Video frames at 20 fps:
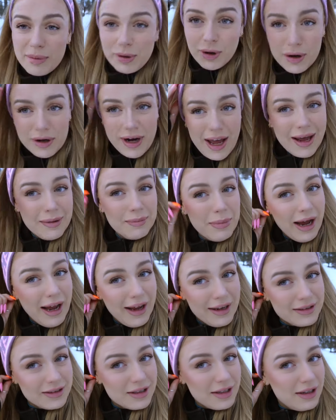put on a
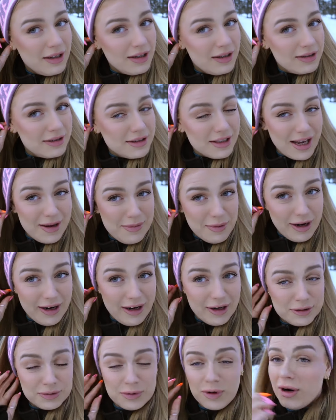headband to keep my
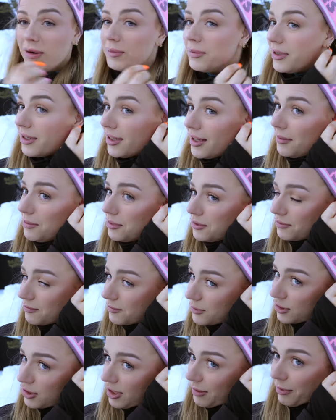ears warm and it keeps
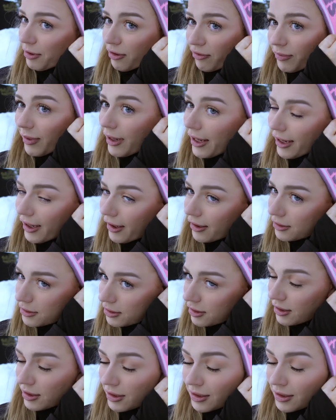slipping off my ears.